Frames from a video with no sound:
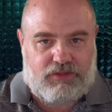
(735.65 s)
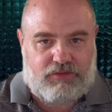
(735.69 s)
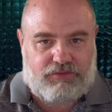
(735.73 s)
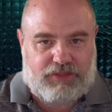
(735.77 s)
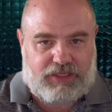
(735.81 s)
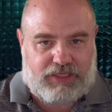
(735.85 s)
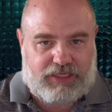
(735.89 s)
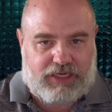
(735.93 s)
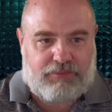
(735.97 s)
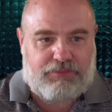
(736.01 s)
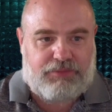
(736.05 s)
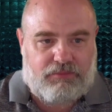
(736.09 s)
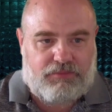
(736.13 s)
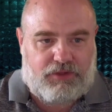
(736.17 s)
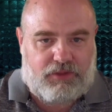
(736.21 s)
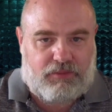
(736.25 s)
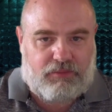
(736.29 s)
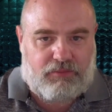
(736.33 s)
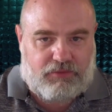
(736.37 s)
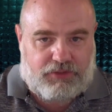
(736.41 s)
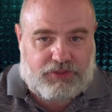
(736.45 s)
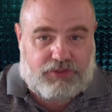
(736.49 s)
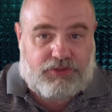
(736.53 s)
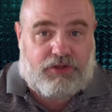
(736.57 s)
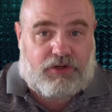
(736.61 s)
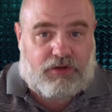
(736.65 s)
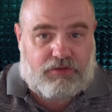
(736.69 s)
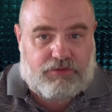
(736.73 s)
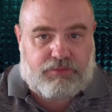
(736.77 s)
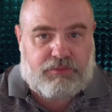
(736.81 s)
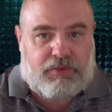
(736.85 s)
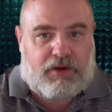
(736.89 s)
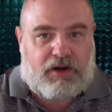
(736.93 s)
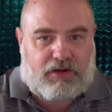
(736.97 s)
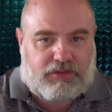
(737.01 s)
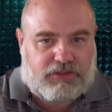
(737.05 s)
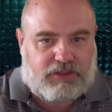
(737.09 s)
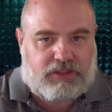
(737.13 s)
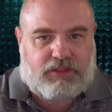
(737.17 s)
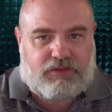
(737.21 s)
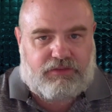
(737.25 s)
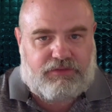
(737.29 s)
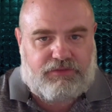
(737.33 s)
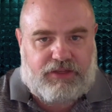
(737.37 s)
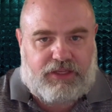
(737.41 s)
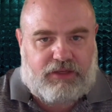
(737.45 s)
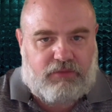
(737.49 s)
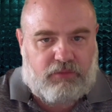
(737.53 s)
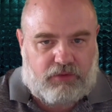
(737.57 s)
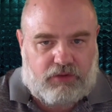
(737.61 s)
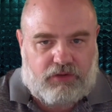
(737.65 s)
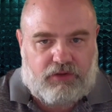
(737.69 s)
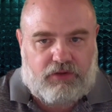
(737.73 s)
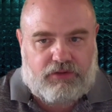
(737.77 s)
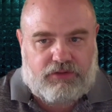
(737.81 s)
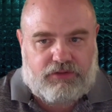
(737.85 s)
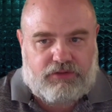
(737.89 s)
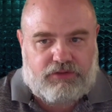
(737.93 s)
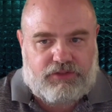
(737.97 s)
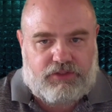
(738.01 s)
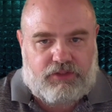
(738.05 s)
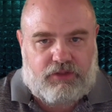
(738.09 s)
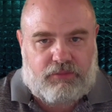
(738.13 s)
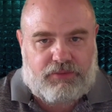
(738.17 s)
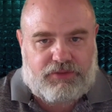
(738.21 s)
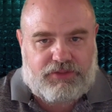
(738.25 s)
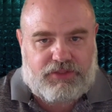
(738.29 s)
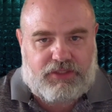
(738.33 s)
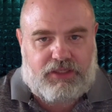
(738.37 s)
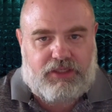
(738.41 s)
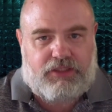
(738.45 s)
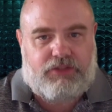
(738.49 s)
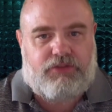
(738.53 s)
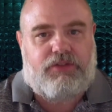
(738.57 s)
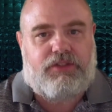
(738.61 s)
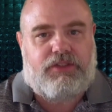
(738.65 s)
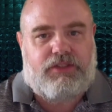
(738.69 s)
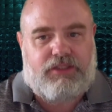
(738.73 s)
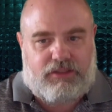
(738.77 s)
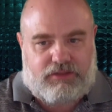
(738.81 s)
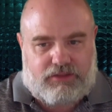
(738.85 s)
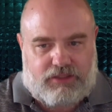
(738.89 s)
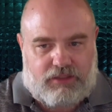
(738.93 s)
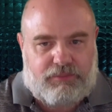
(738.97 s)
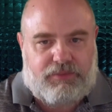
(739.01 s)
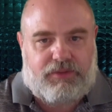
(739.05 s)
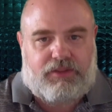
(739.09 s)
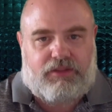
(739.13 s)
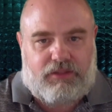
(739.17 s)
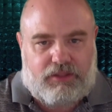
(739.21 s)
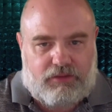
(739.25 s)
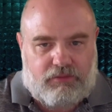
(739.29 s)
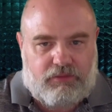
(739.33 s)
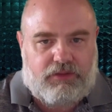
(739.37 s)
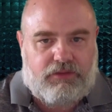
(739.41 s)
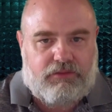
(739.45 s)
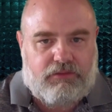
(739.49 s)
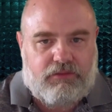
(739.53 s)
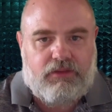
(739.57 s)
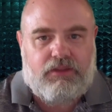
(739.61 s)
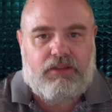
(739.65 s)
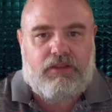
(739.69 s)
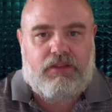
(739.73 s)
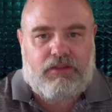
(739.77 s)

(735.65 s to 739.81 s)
they kept their reserves parked at the Fed, were earned 0% interest, they typically would,